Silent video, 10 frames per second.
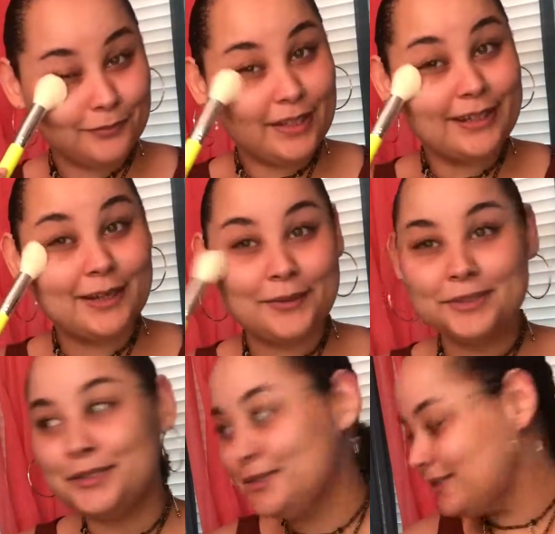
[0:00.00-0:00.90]
I can't wait
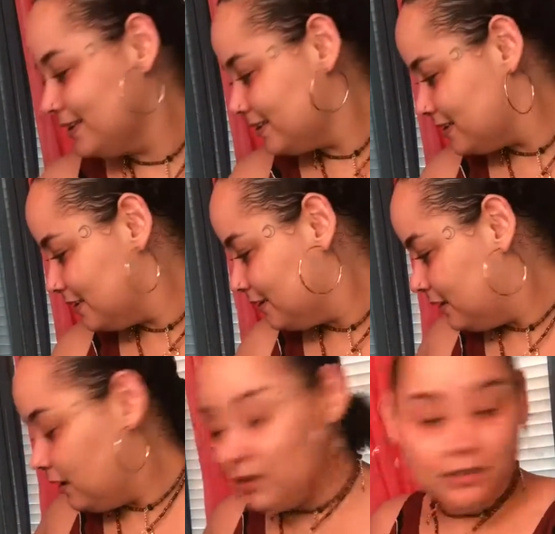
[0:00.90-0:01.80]
to use this.
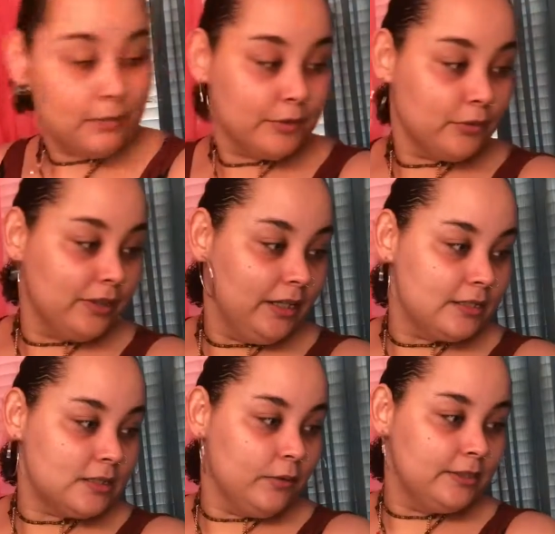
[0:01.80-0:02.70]
Number 3
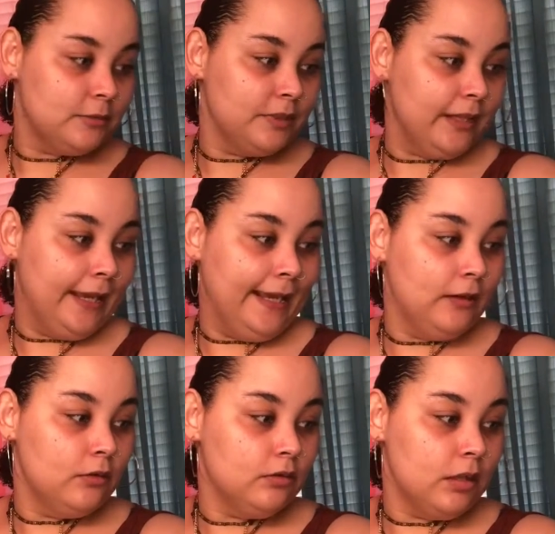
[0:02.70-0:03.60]
is going to be the
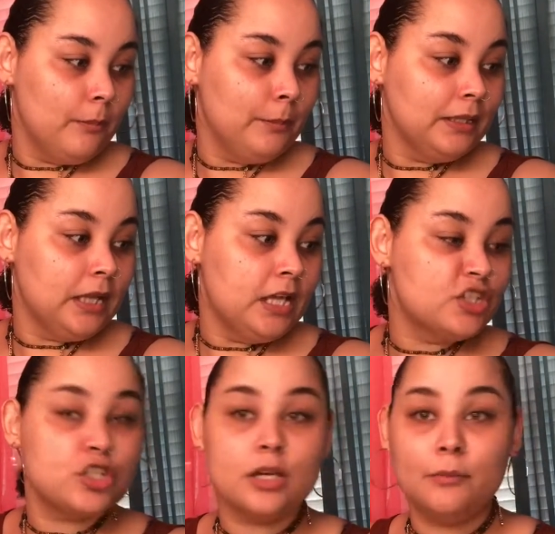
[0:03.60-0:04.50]
angled
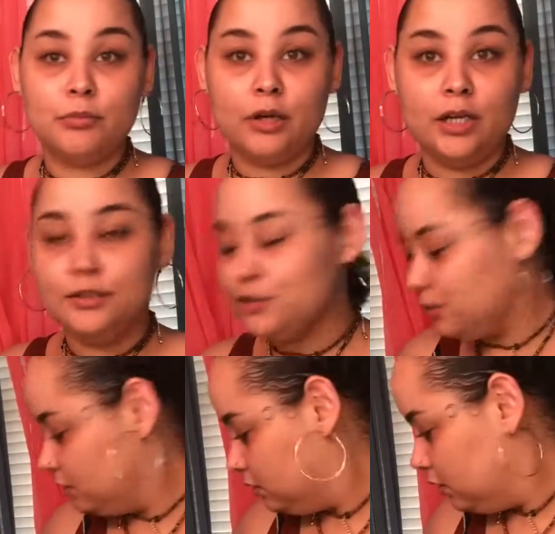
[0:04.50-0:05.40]
blush
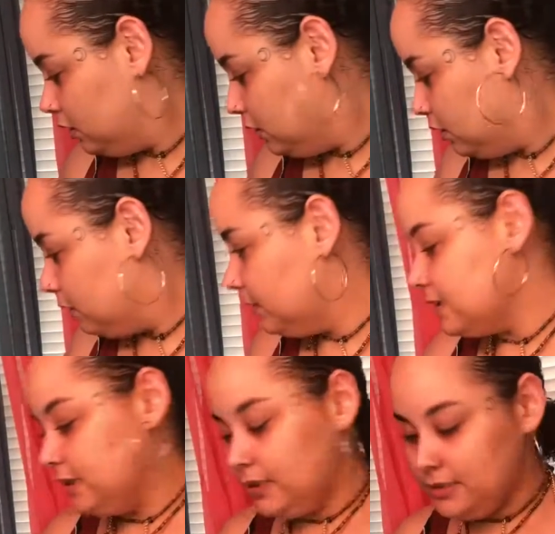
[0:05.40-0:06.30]
brush.
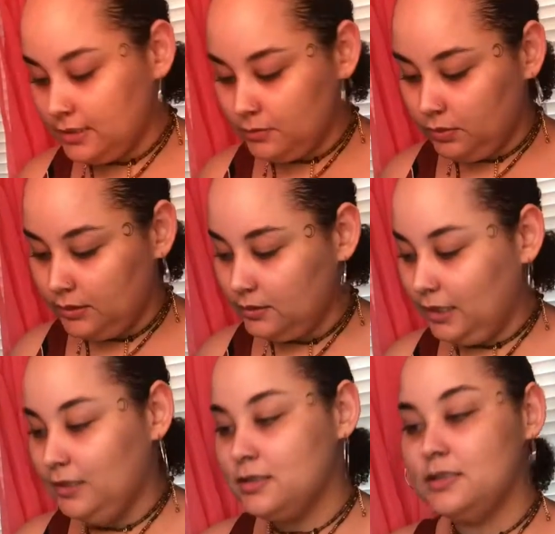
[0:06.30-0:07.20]
Guessing that's this one.
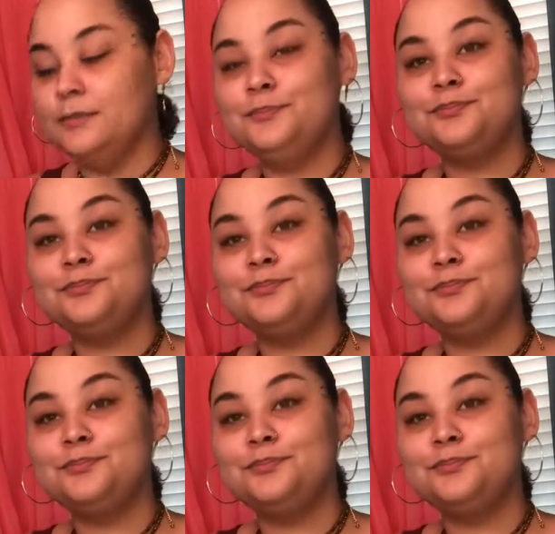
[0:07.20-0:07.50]
Yes.